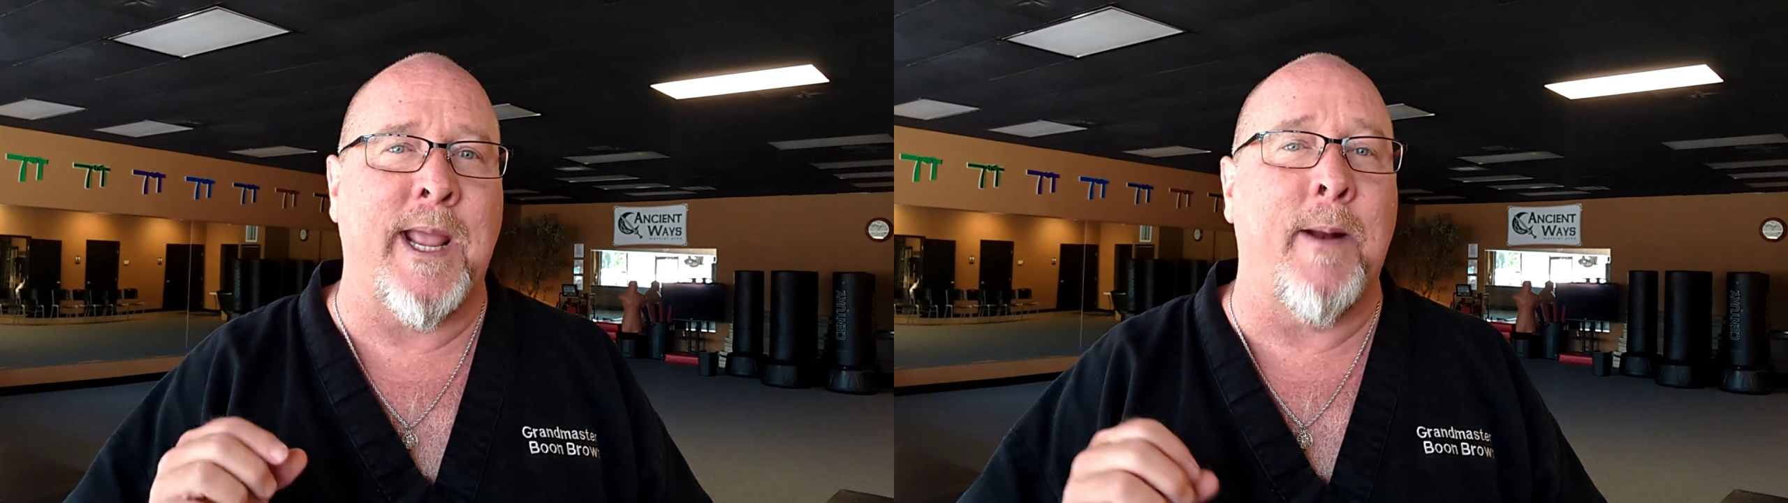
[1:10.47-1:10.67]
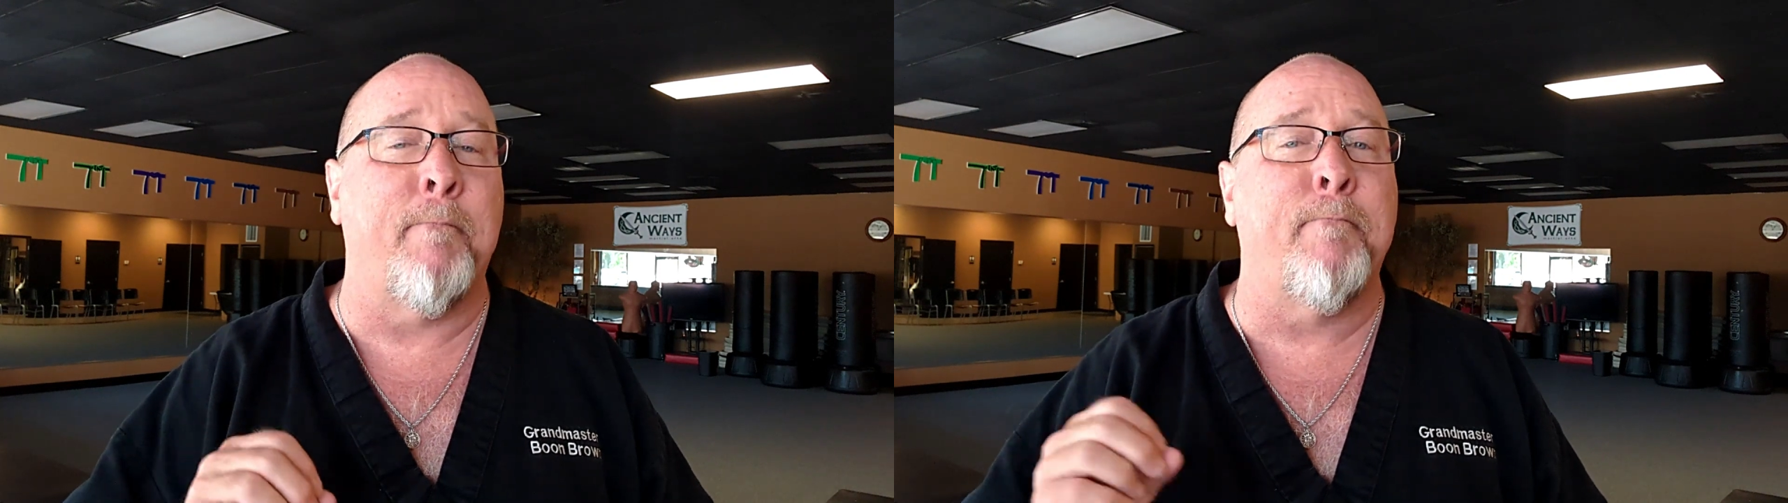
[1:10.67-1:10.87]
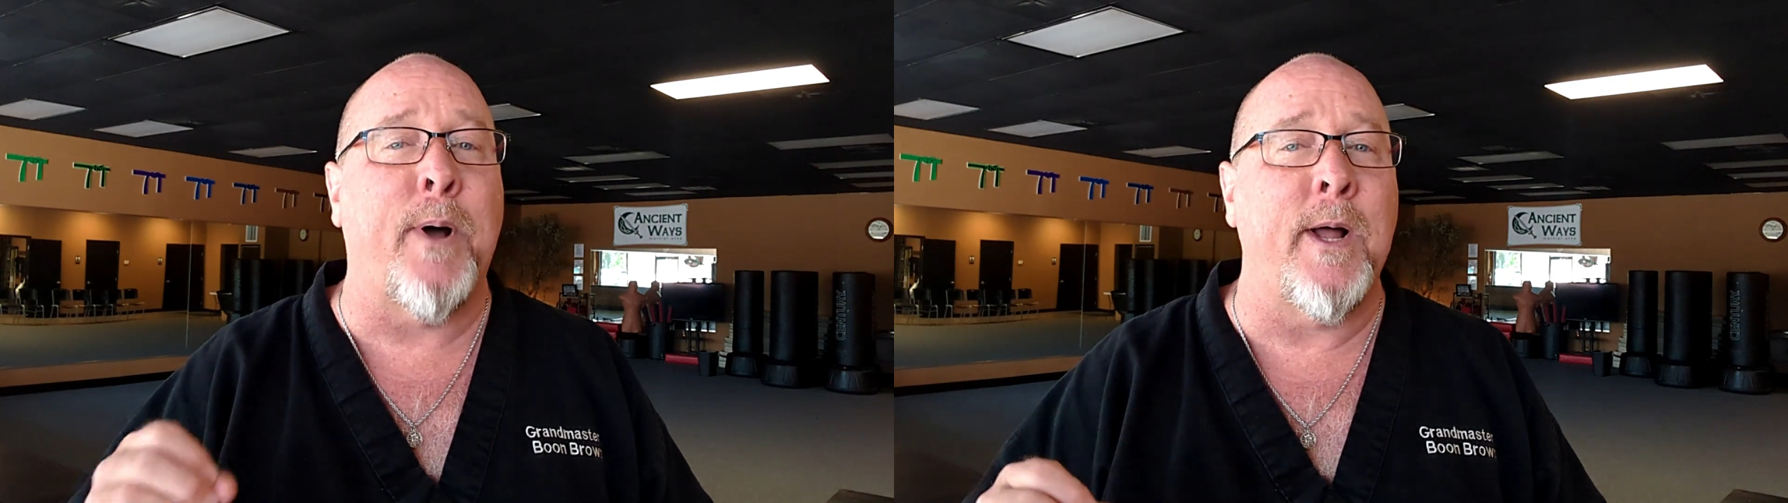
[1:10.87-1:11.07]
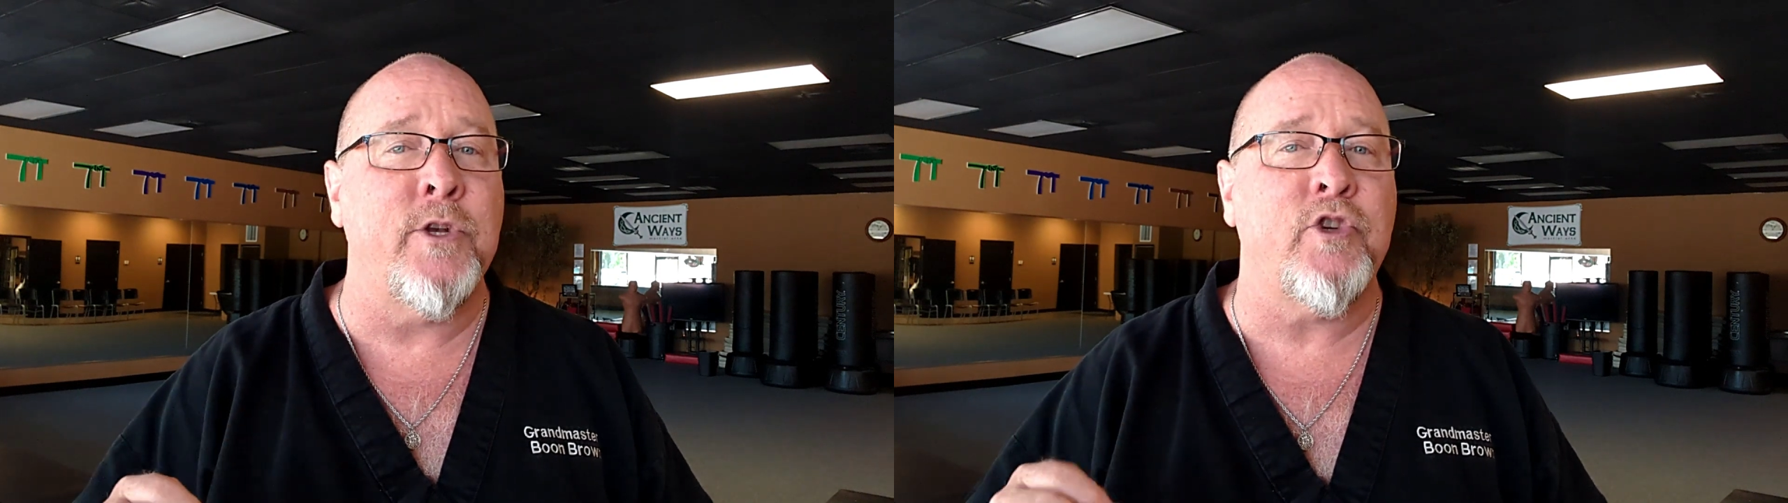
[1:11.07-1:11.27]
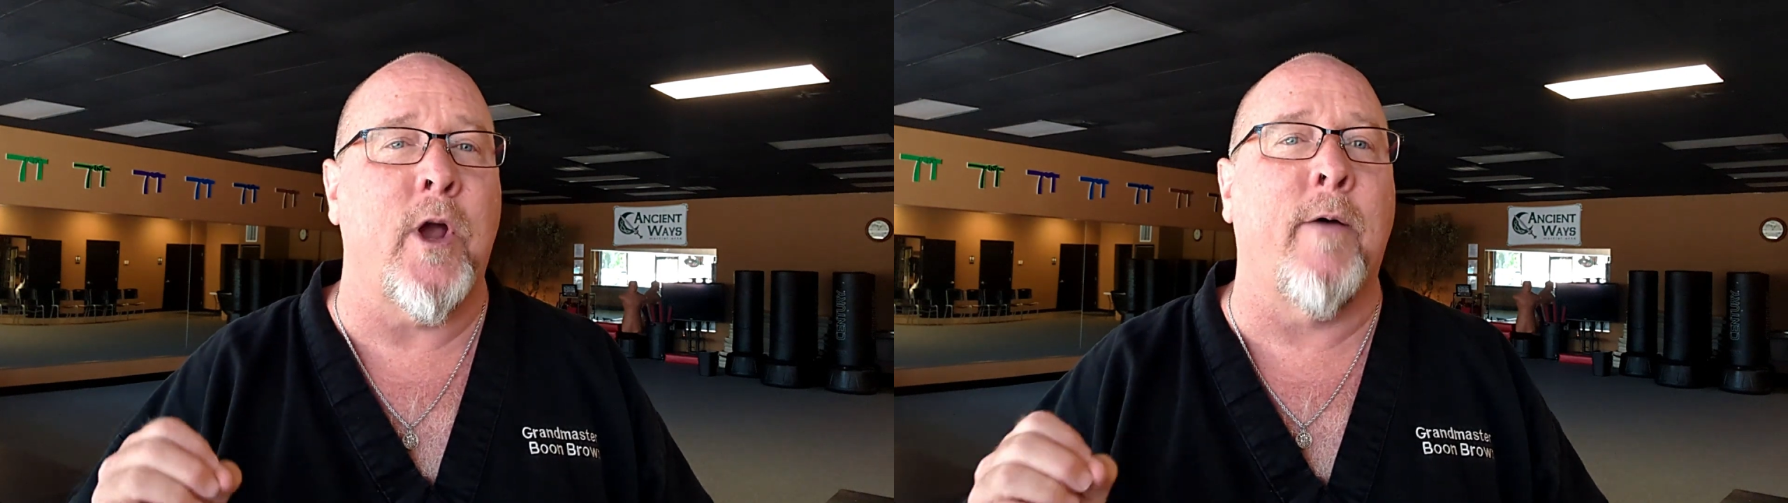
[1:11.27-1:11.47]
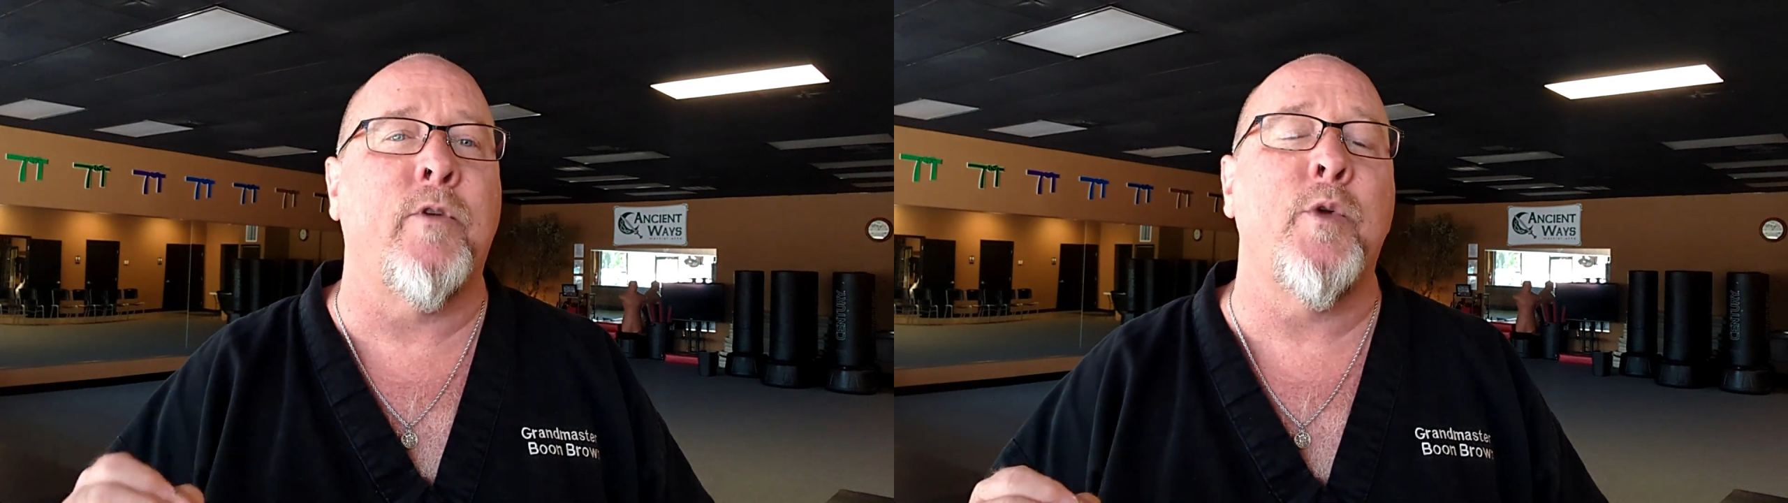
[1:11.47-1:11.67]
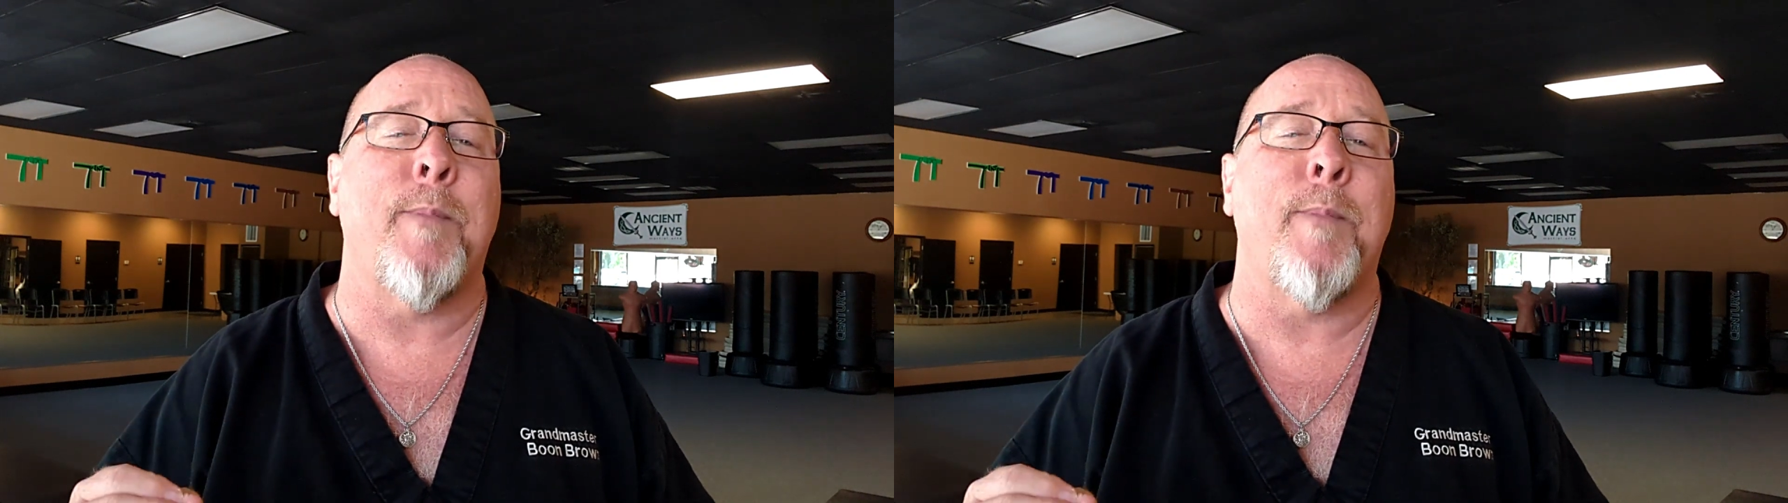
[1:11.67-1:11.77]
and a bunch of new